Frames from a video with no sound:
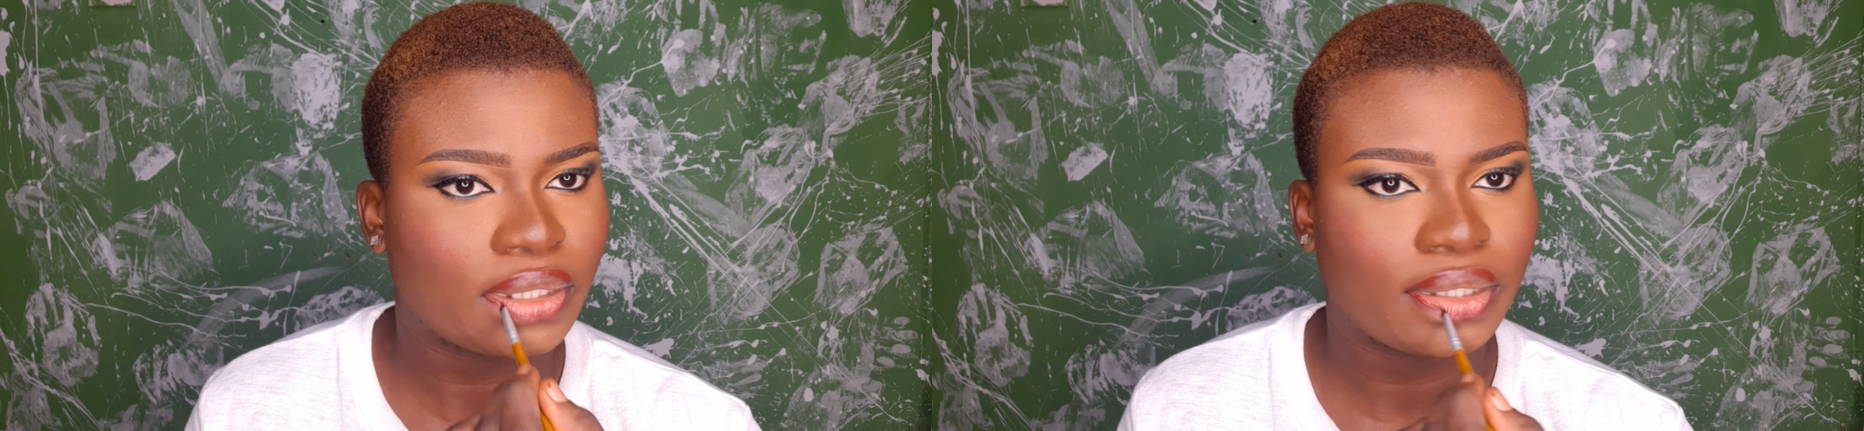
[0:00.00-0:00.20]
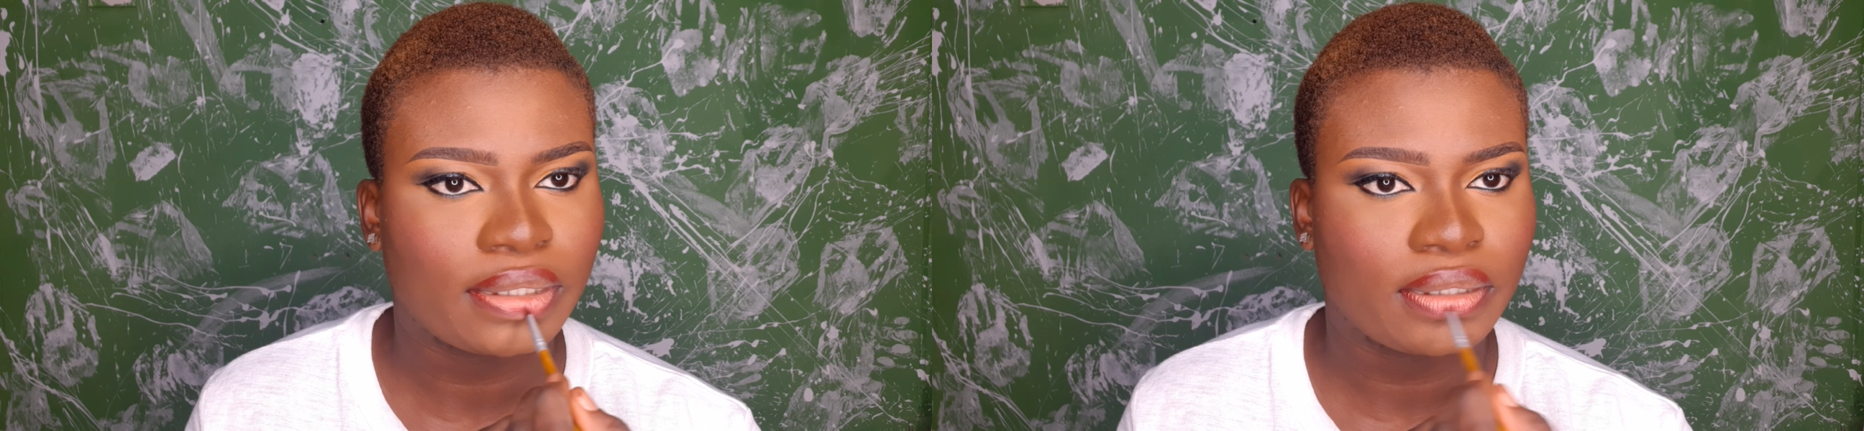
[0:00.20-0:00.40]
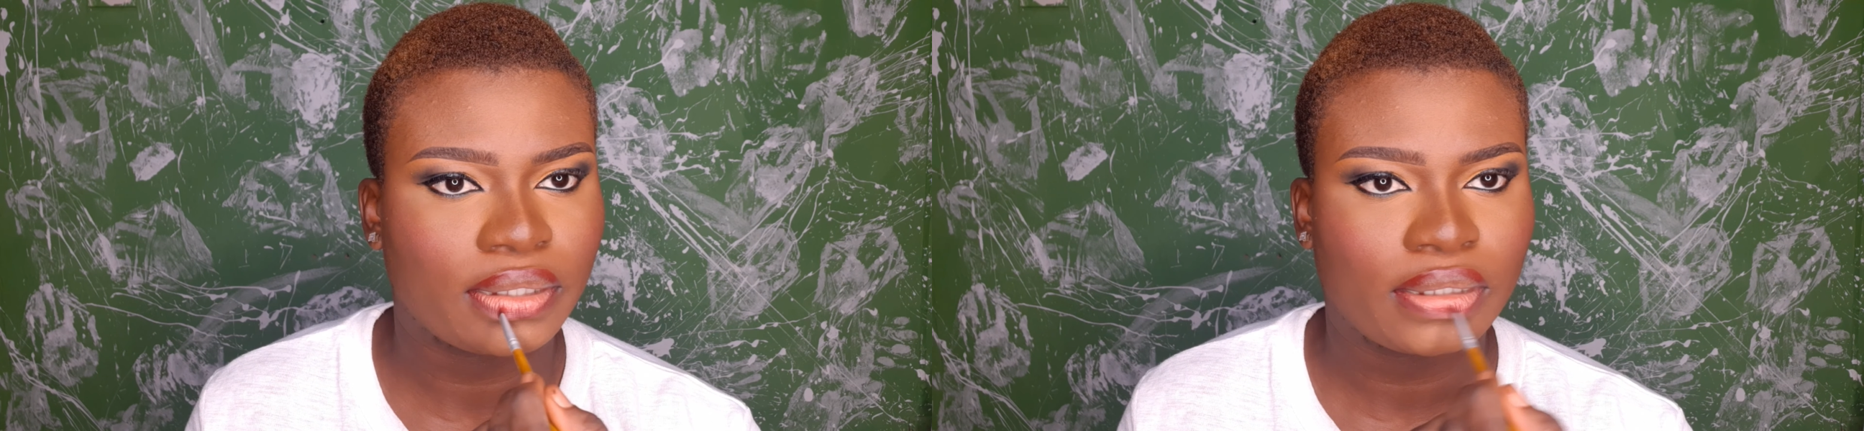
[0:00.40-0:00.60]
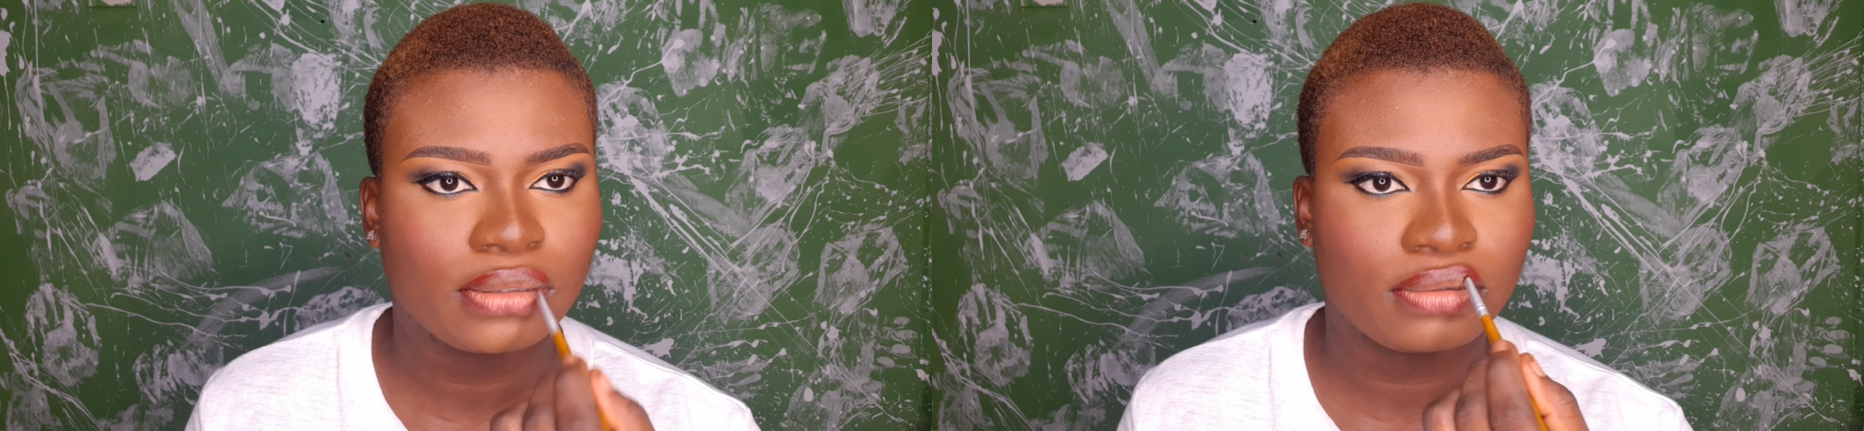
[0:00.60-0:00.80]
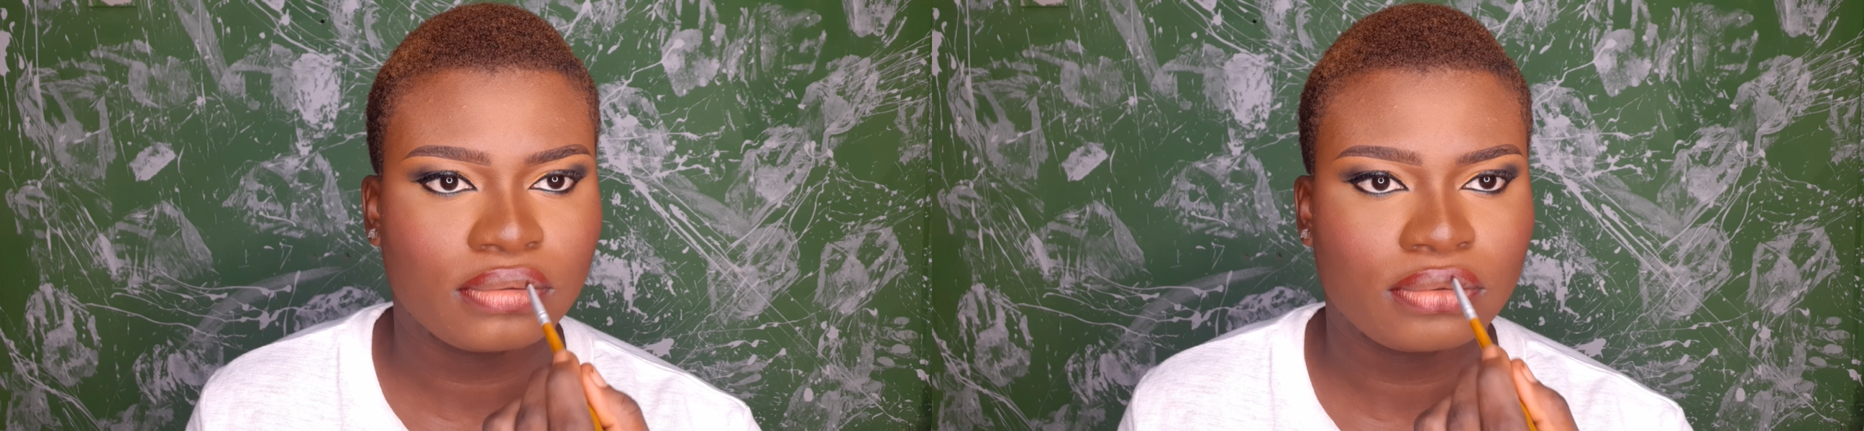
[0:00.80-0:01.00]
to get a
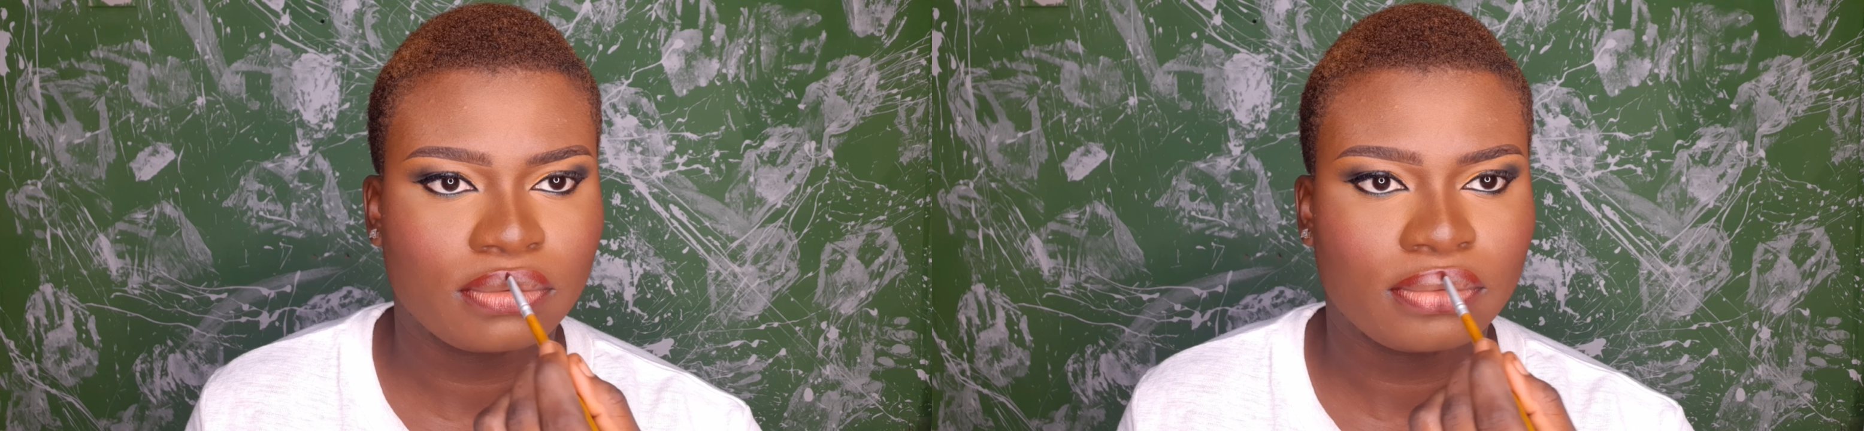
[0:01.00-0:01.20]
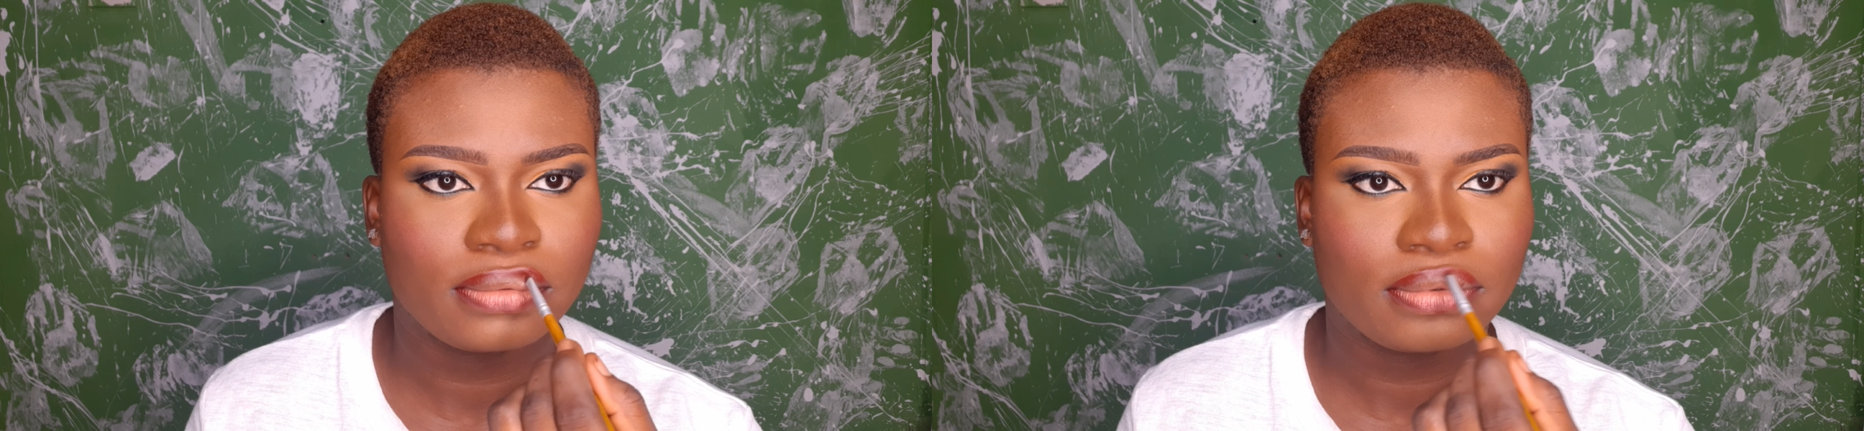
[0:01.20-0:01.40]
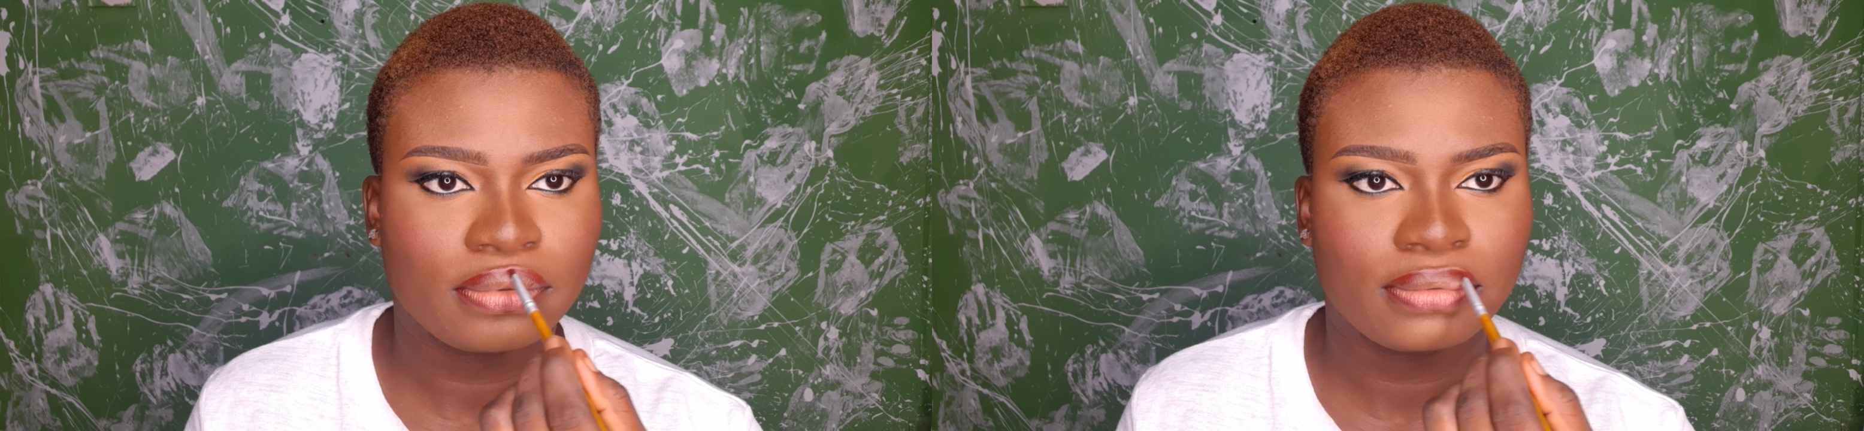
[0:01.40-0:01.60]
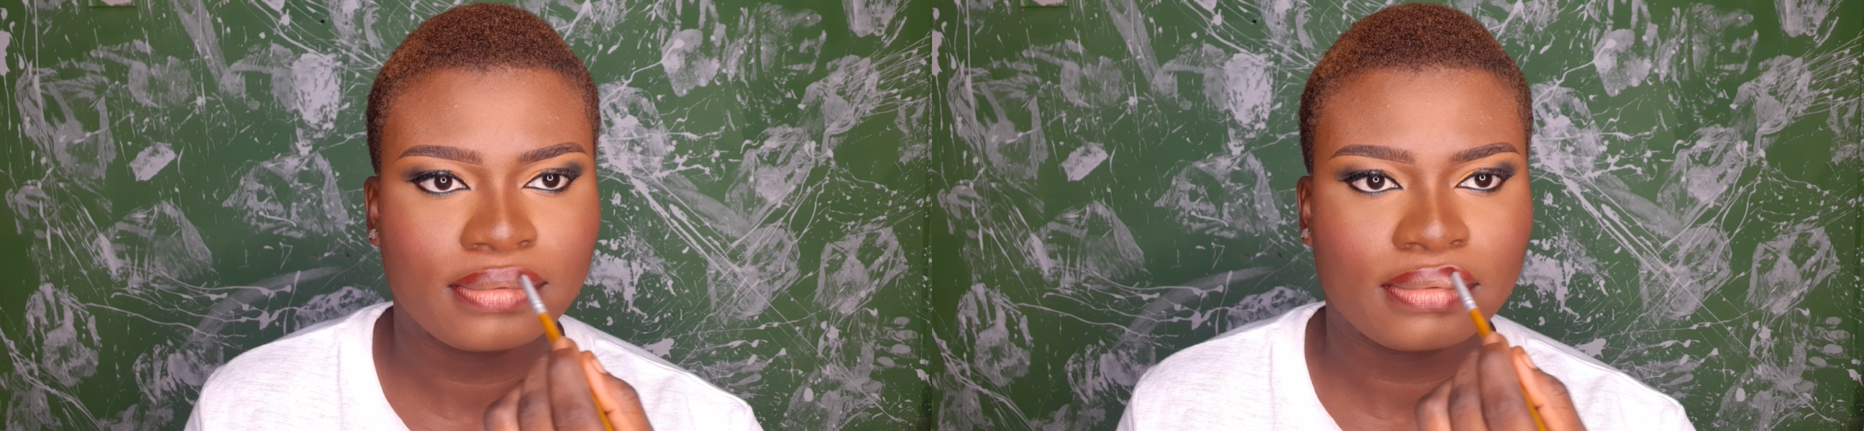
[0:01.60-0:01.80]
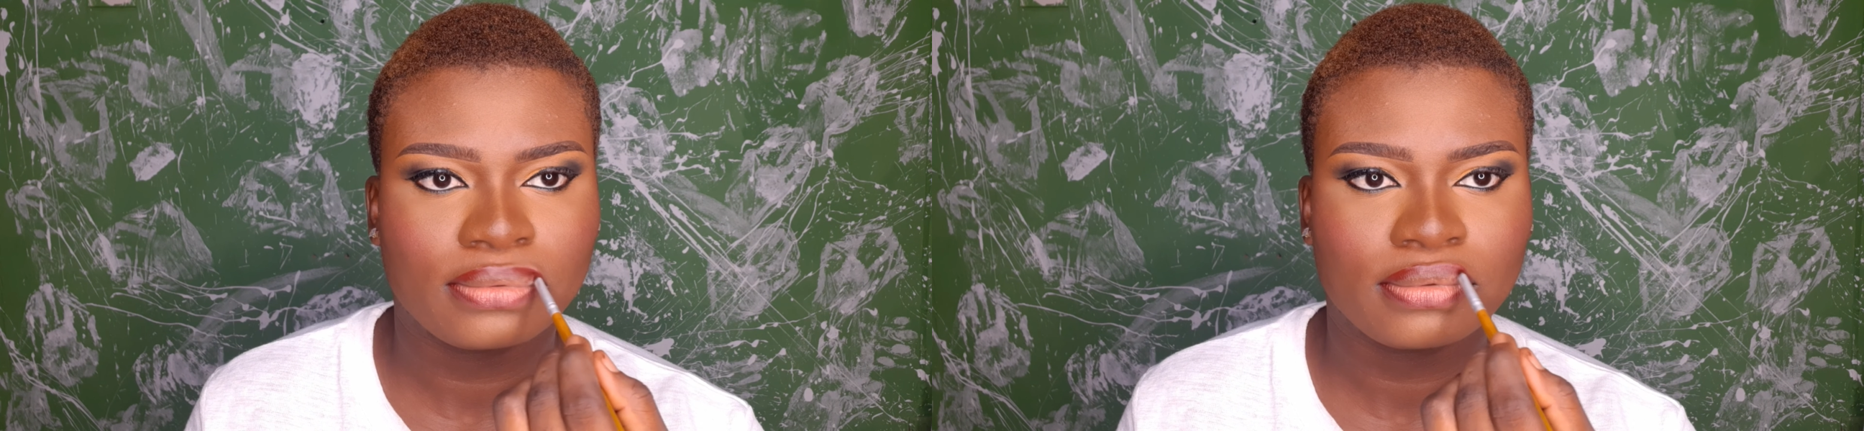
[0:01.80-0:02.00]
smaller lip and a bigger lip,